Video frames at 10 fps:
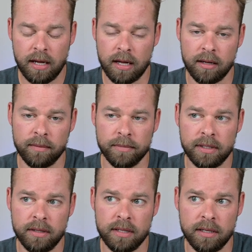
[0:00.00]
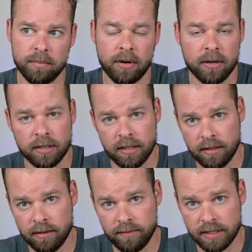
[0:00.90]
Um, the part
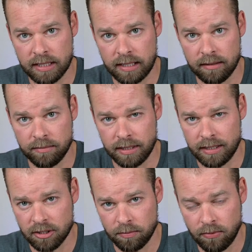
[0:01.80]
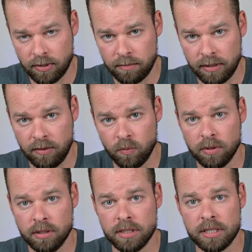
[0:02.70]
of the setup that disappointed me
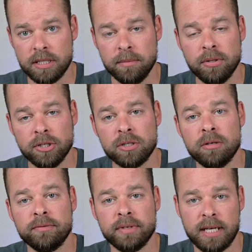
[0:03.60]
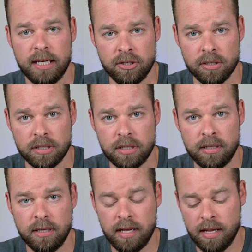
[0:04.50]
was the push notifications.
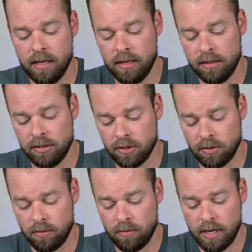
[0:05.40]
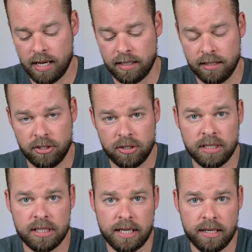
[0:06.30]
So I
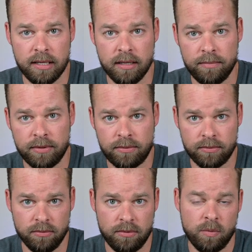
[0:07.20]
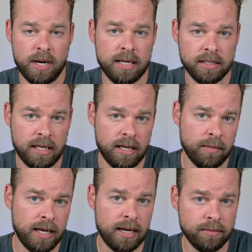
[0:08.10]
initially set it up through the
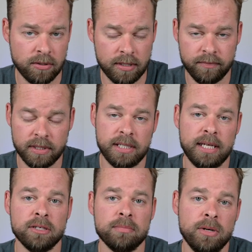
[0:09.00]
WyzeCam app so that if it detects